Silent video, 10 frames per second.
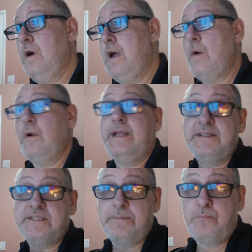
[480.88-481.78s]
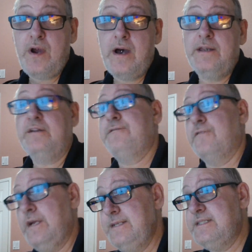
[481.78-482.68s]
I want to get some product for
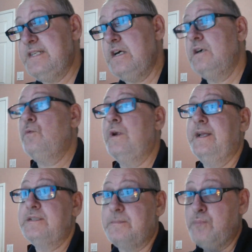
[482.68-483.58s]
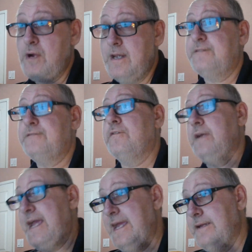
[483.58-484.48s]
Intel, I want to get some product for
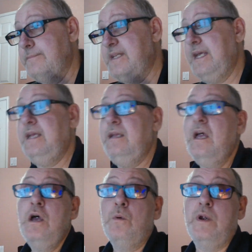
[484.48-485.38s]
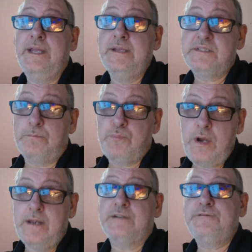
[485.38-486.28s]
AMD, I want to get some
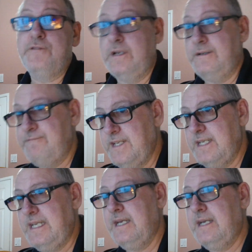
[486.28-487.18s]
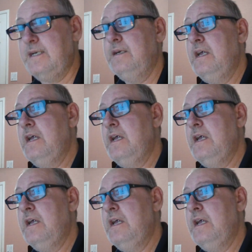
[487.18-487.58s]
product for NVIDIA,